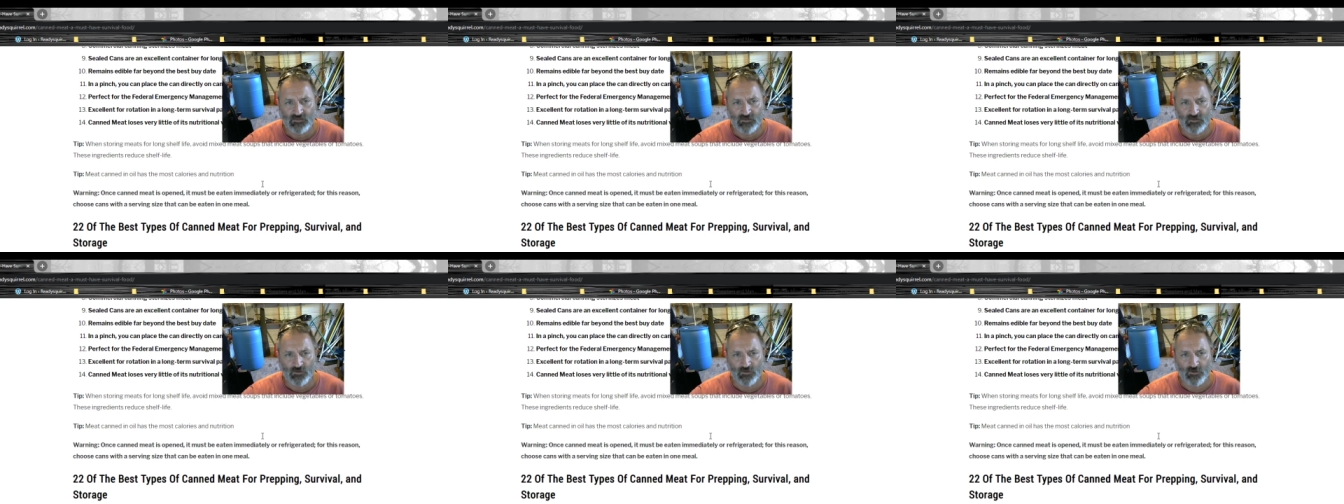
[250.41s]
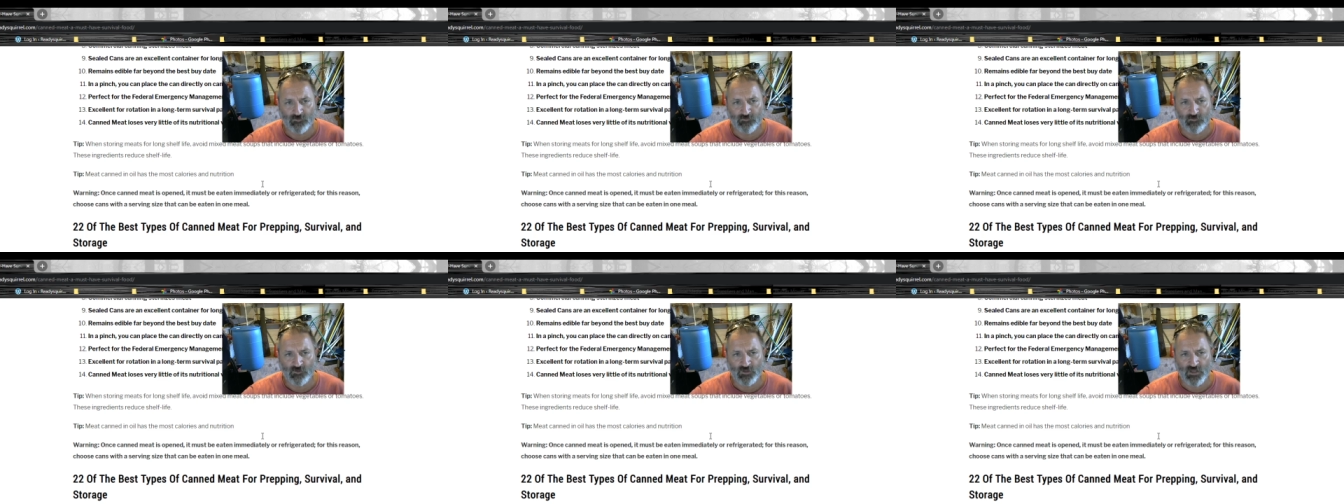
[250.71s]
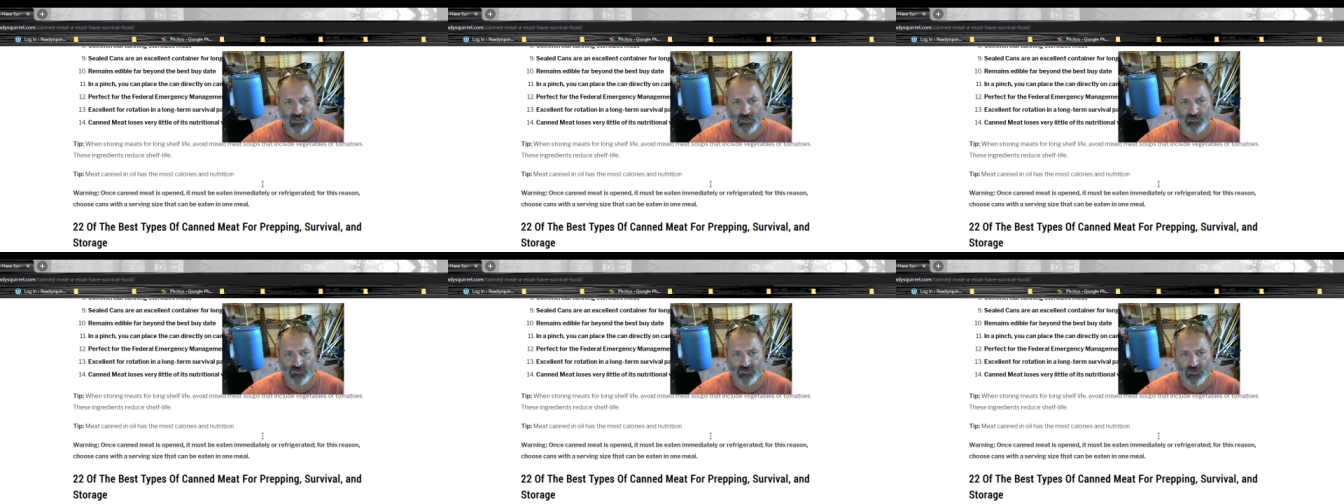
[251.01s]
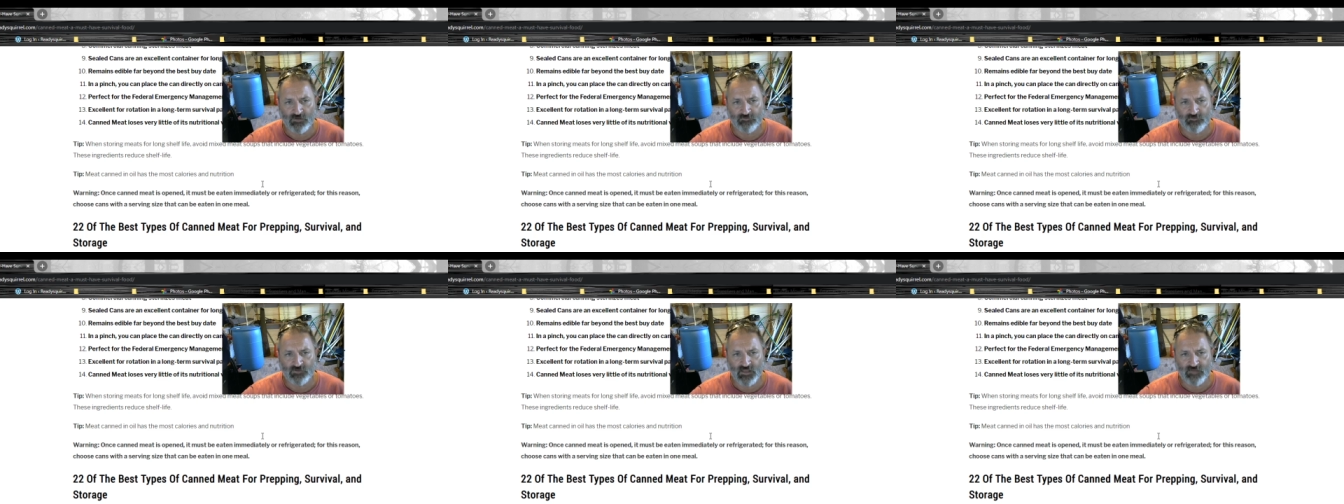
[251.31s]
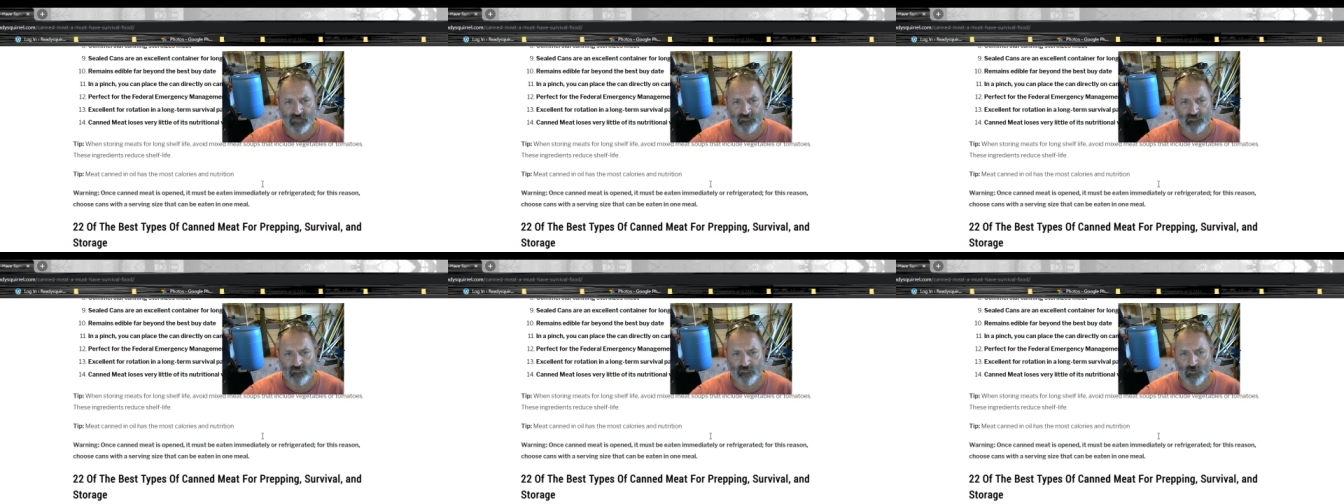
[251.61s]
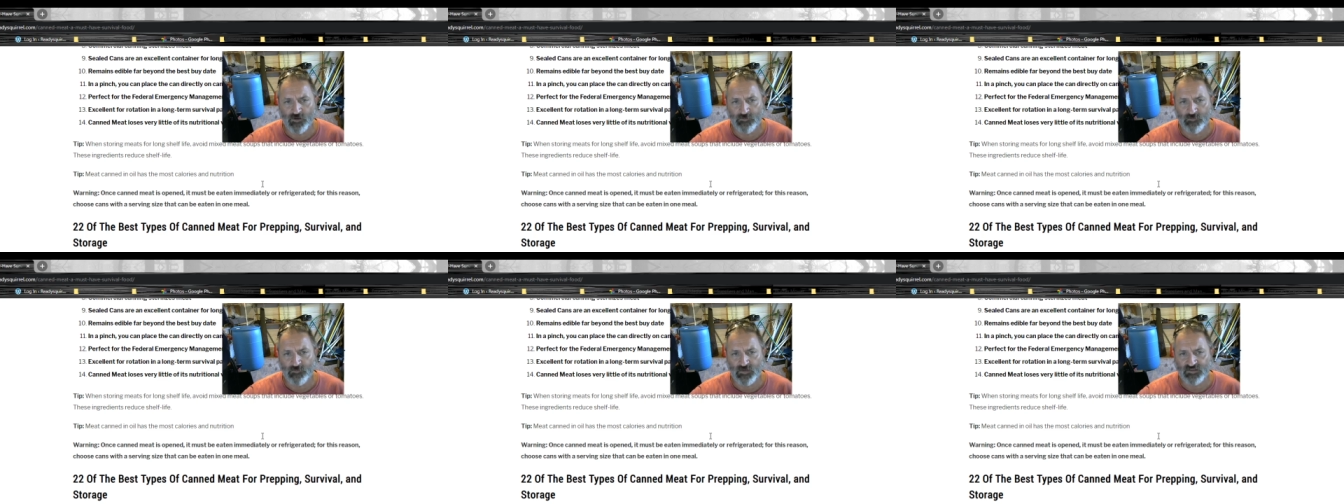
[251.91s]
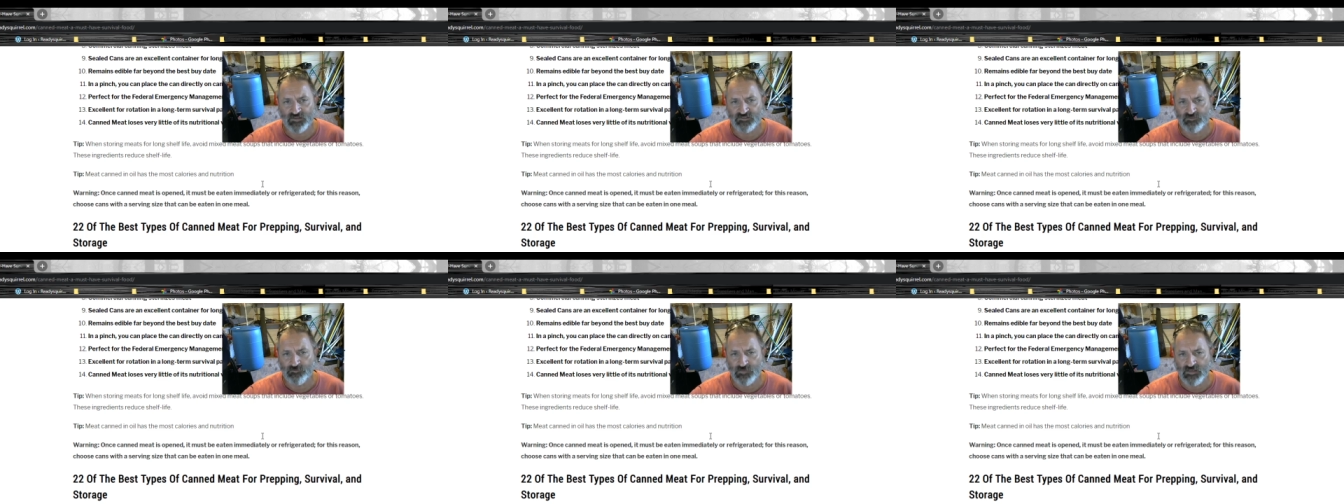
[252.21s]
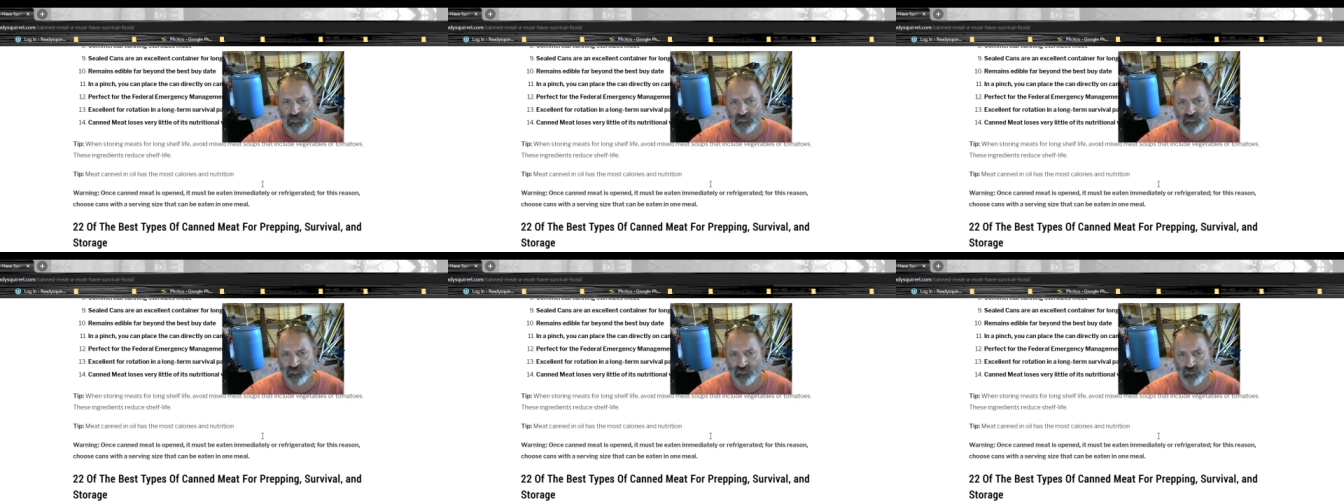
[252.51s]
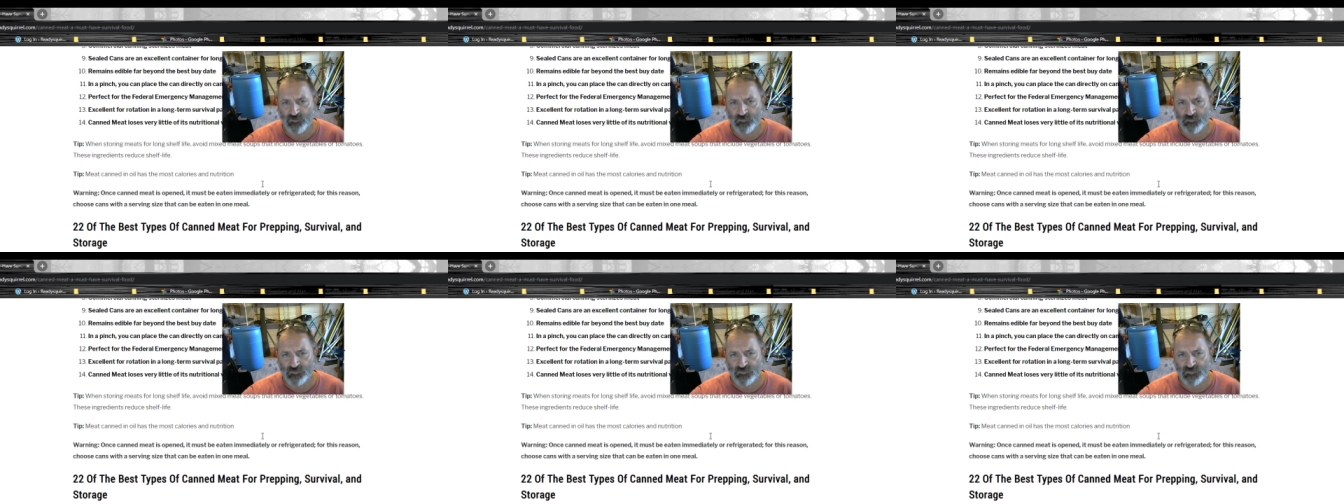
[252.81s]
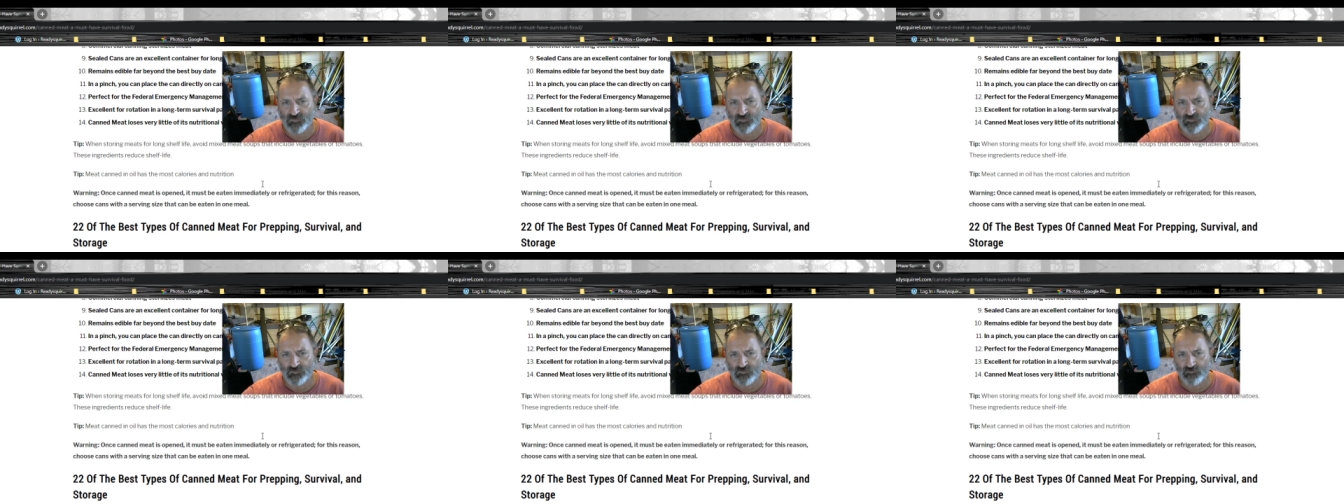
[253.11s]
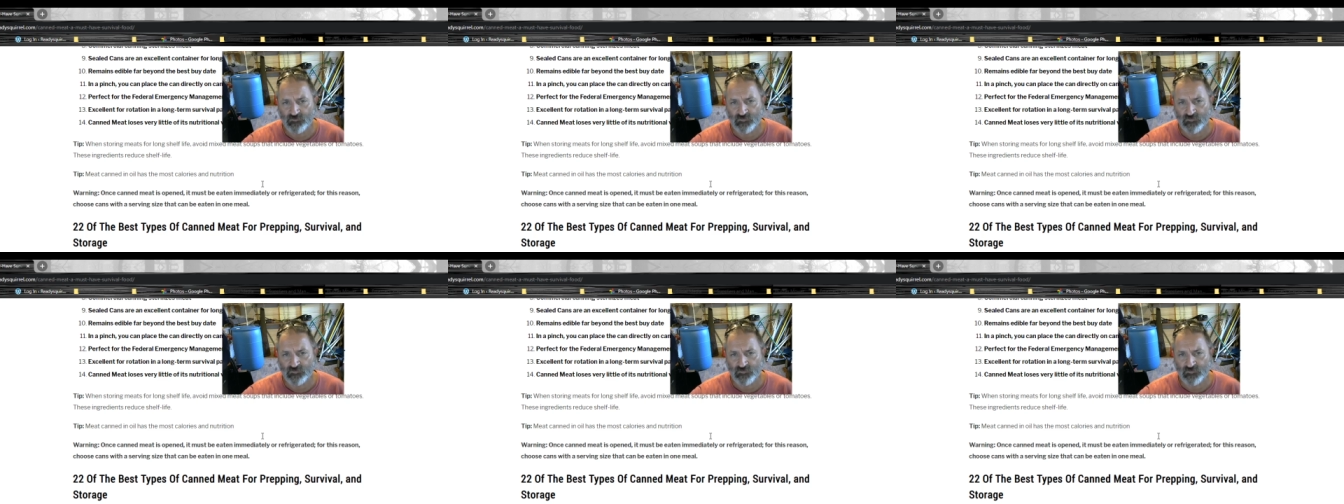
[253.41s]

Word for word: or for a long shelf life, avoid mixed meat soups